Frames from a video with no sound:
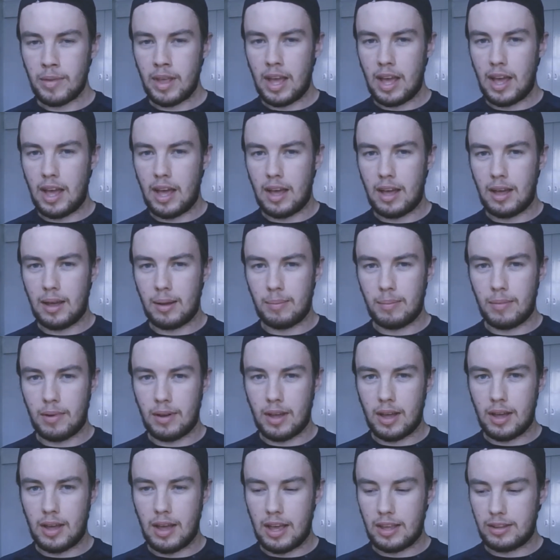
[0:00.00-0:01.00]

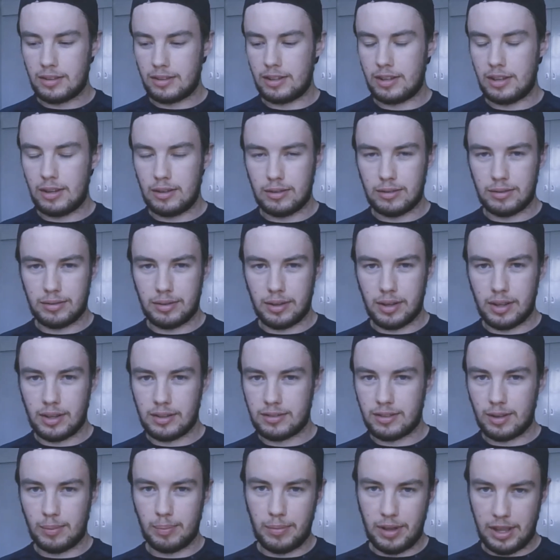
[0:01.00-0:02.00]
as useful as
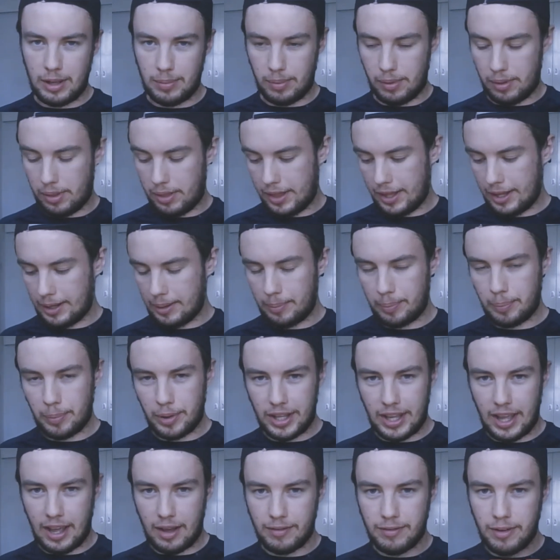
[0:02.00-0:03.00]
some people think.
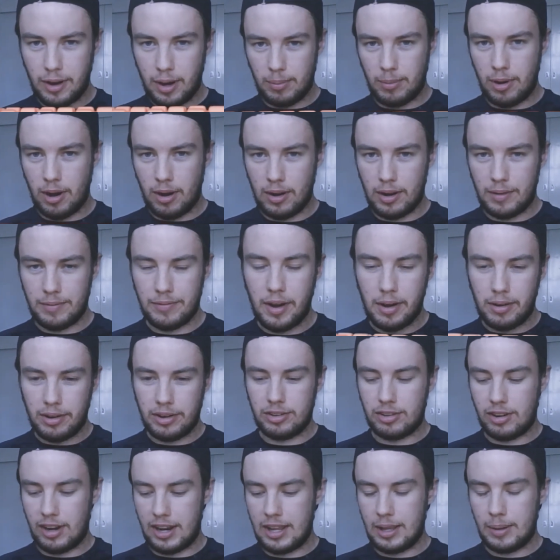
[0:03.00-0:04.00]
But yeah, foam roller, very
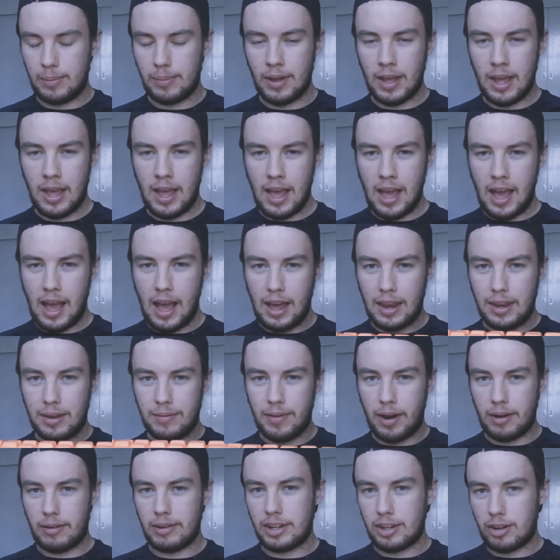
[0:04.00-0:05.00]
cheap and a
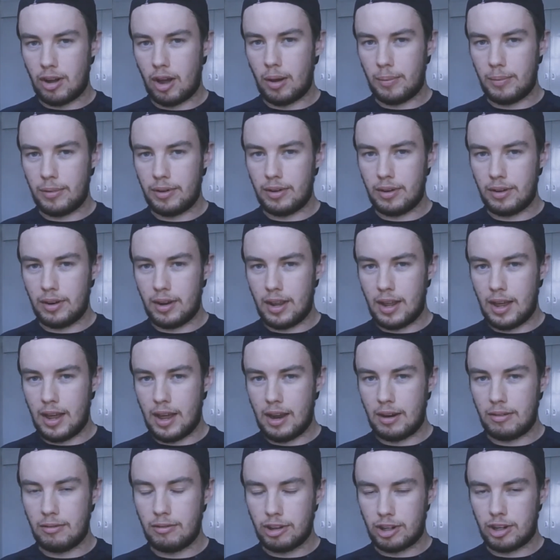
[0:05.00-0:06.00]
very common
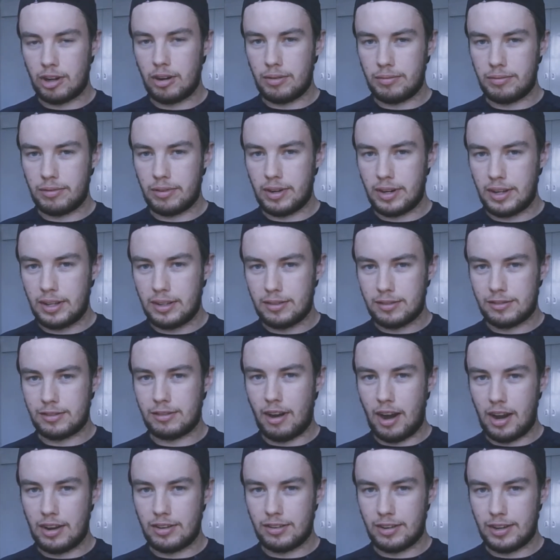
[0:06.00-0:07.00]
recovery
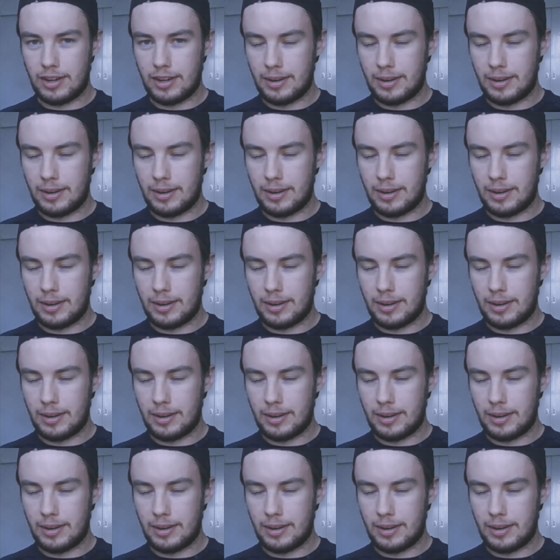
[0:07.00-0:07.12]
strategy.